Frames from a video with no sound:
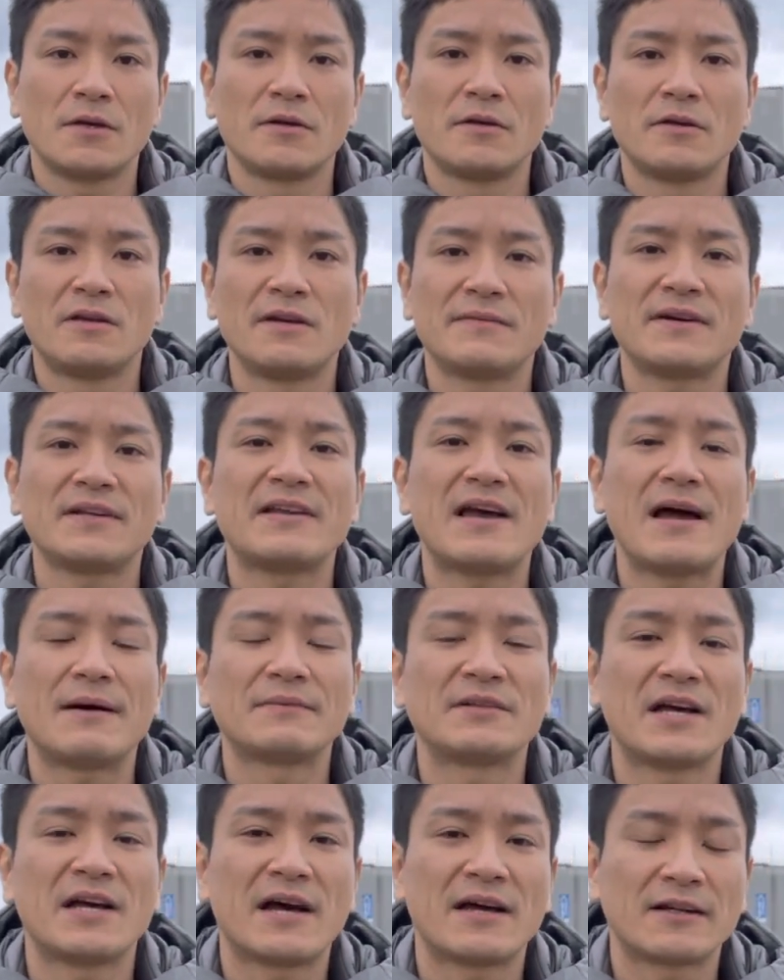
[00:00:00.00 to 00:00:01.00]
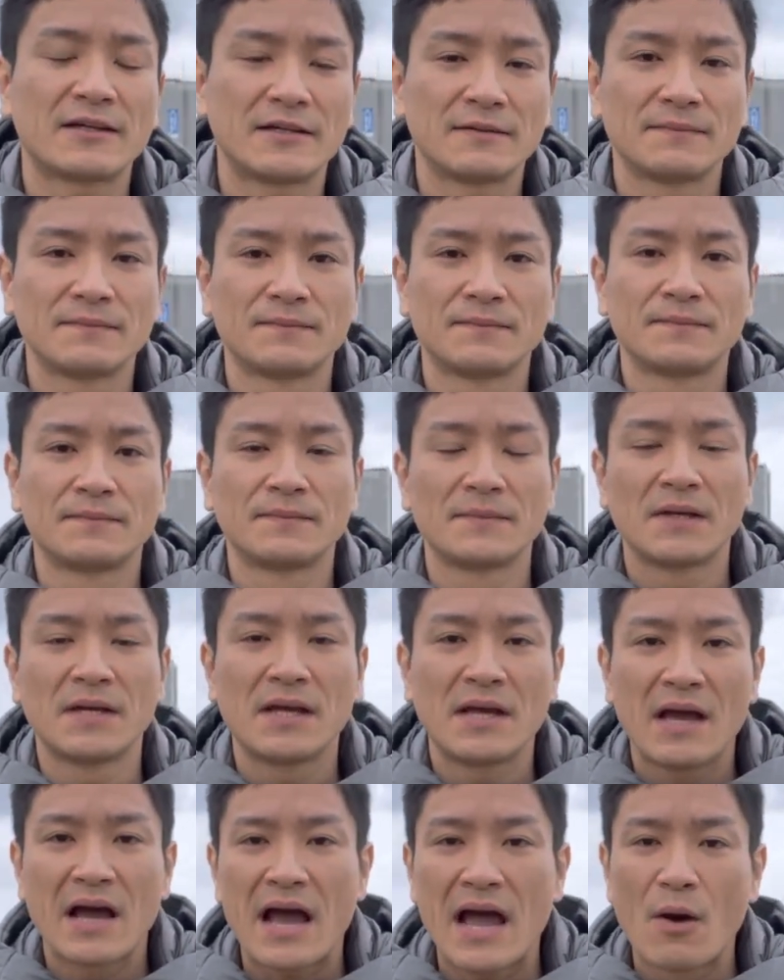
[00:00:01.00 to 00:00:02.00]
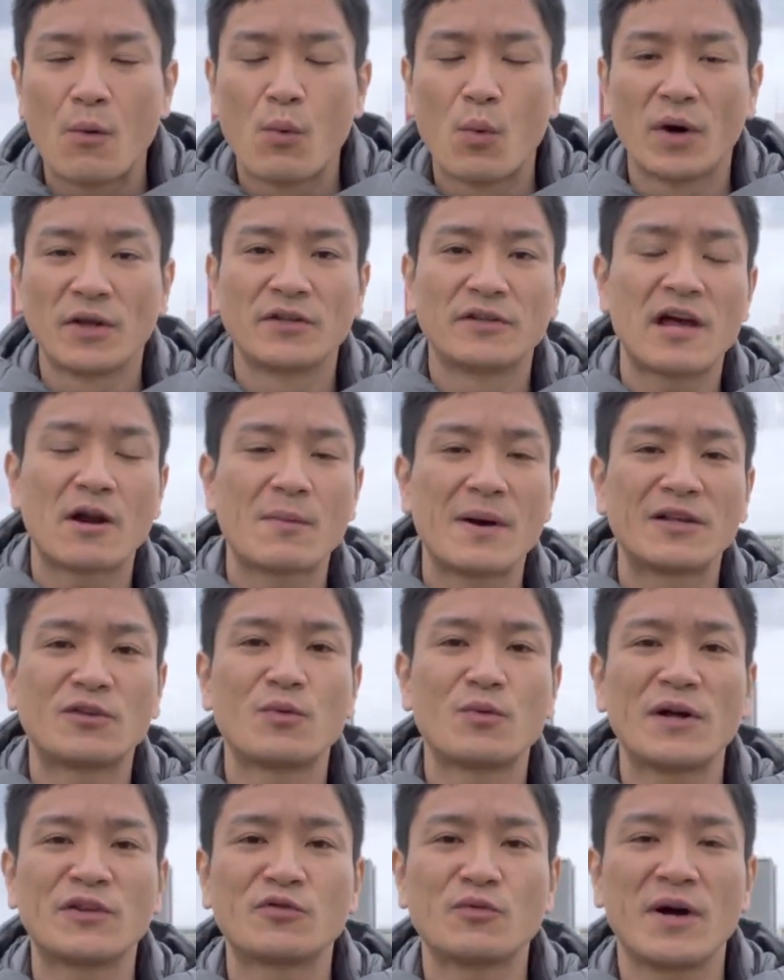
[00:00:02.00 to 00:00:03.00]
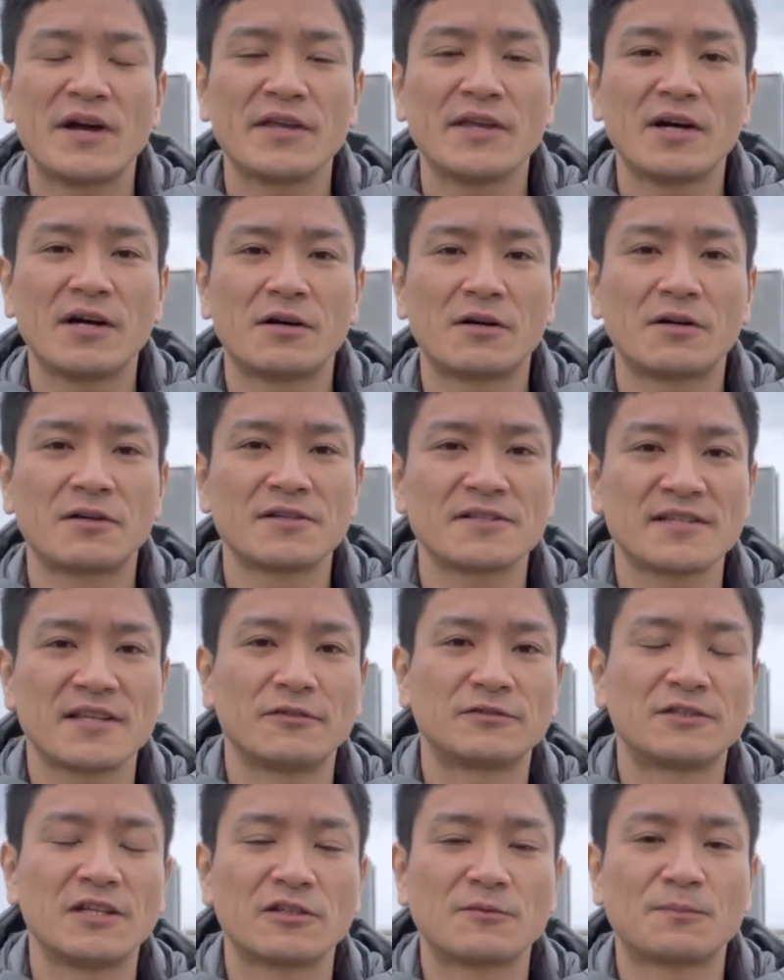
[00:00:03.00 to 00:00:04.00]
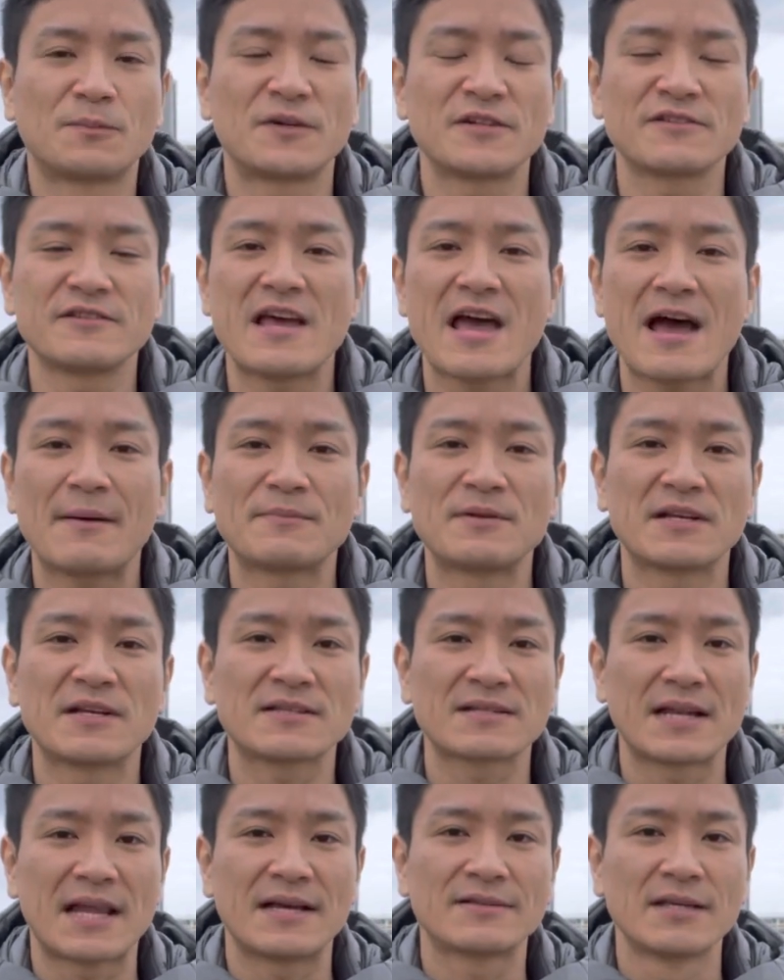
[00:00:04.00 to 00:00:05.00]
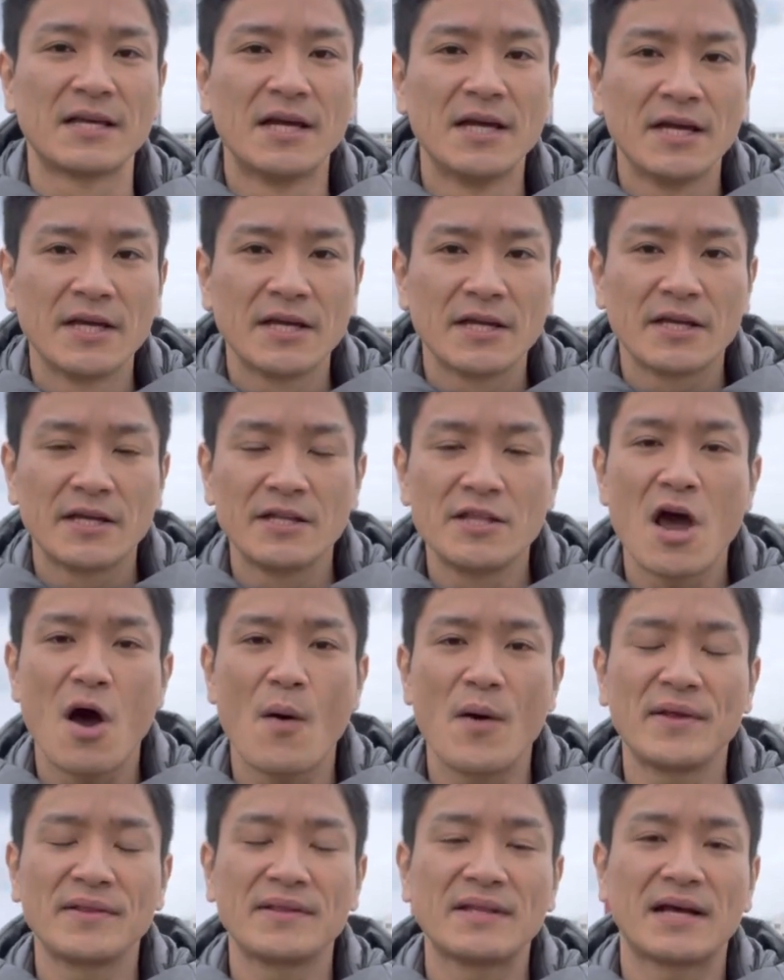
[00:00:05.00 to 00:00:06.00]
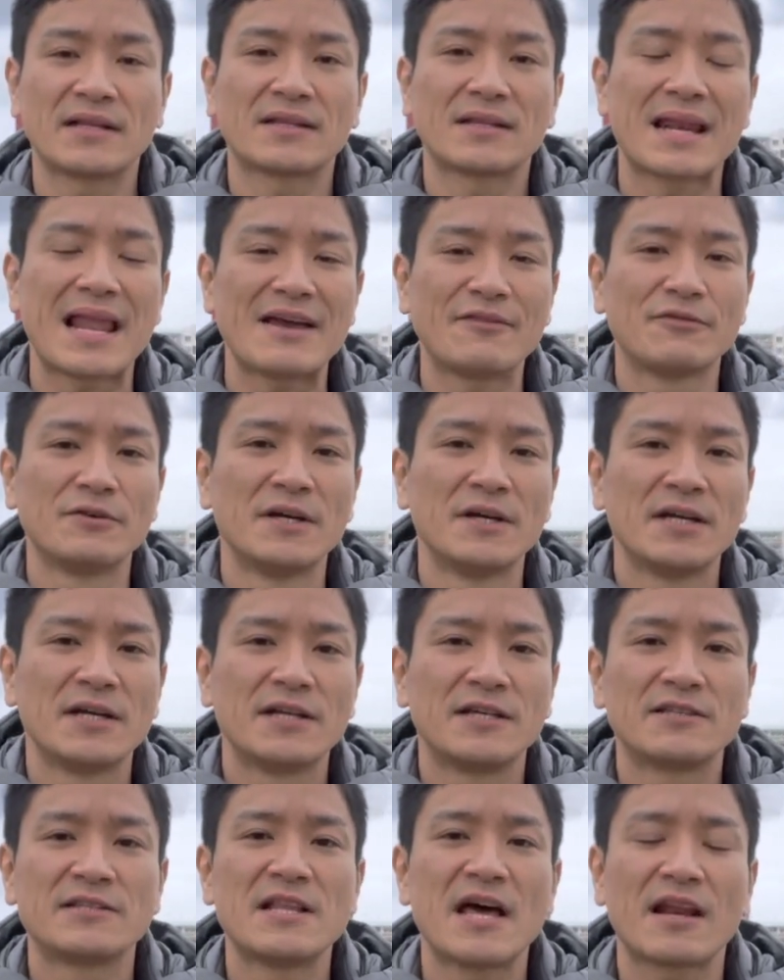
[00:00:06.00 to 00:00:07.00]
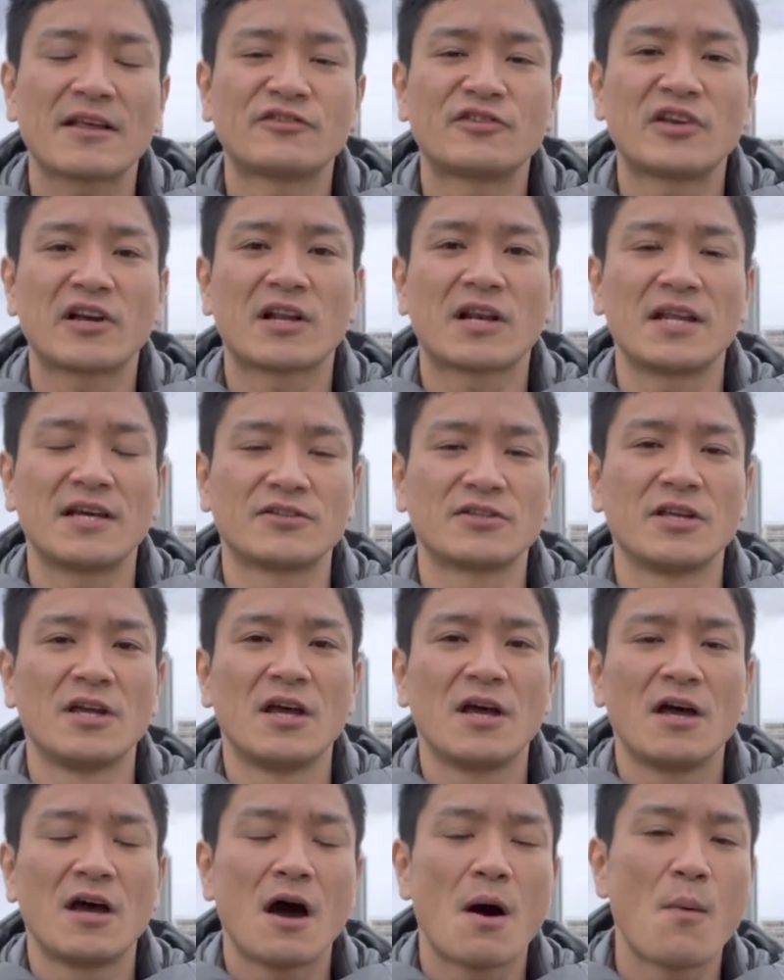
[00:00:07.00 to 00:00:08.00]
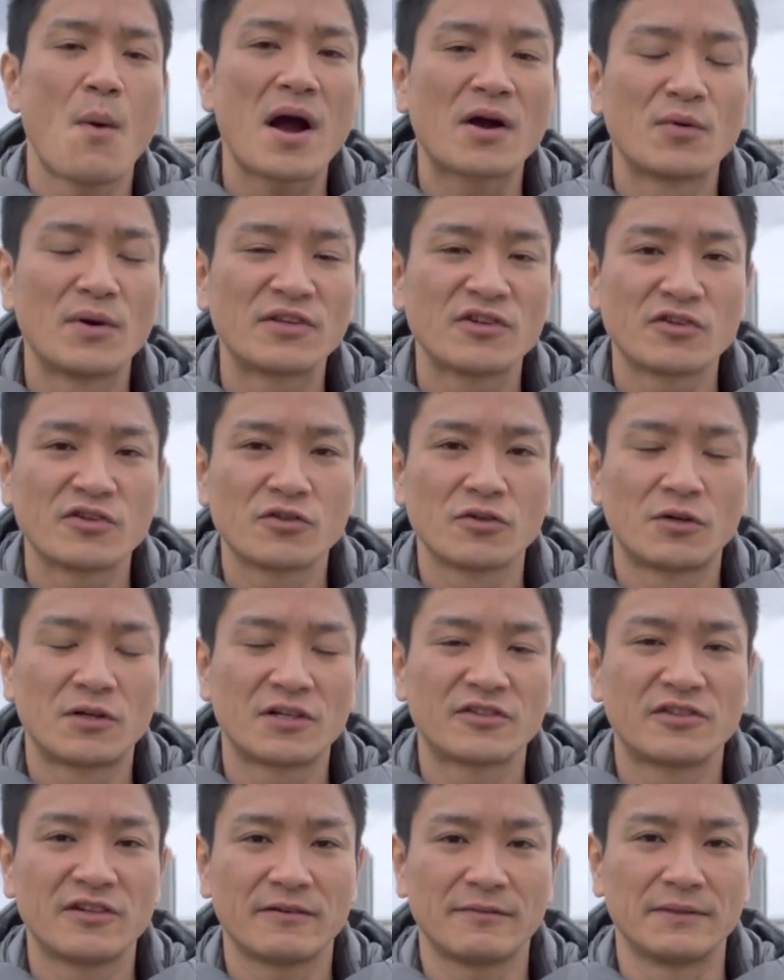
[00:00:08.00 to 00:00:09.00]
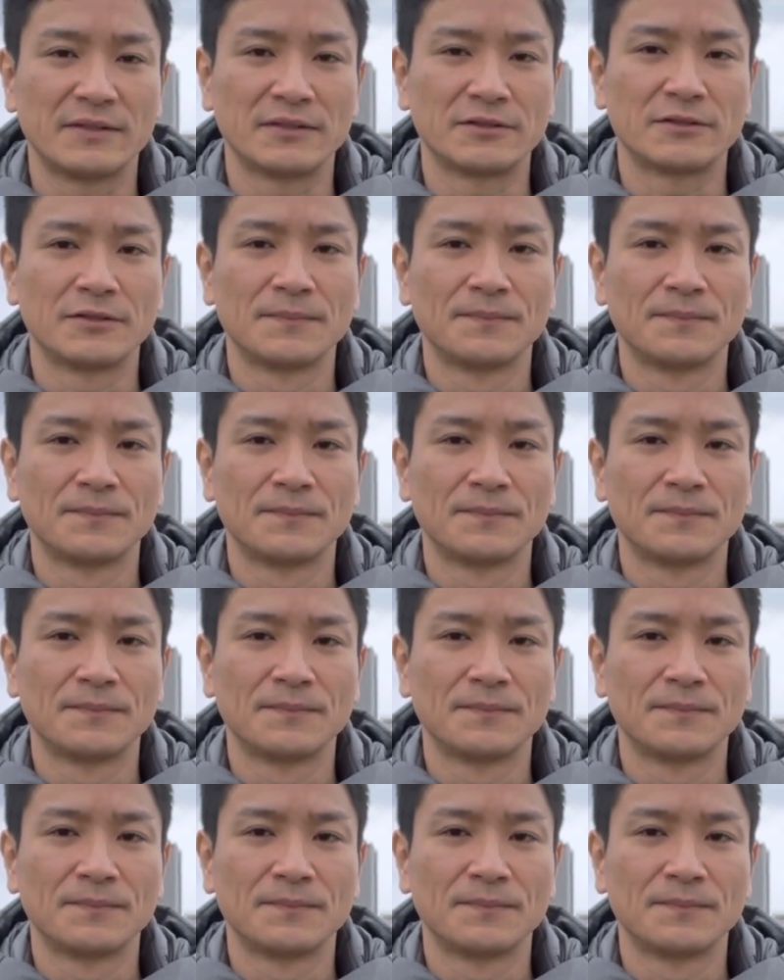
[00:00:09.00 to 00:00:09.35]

Give a time, Tana. I would tell my 21-year-old self that personal happiness lies in knowing that life is not a checklist of acquisition or achievement.